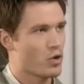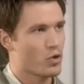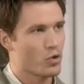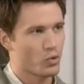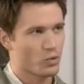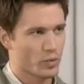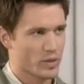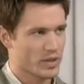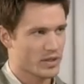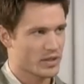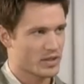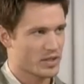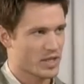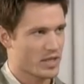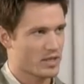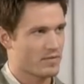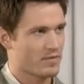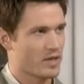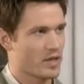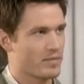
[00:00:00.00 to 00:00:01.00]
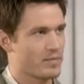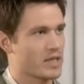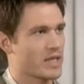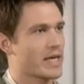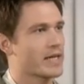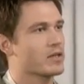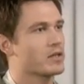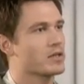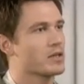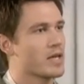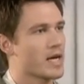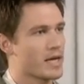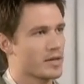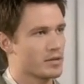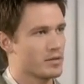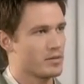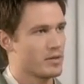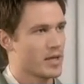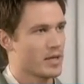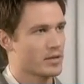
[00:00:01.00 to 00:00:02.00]
whole real estate development. I could
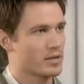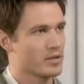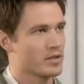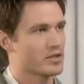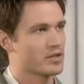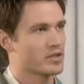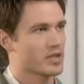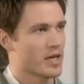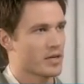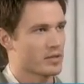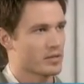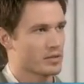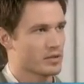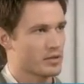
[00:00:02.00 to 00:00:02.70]
not do that to the Snyder.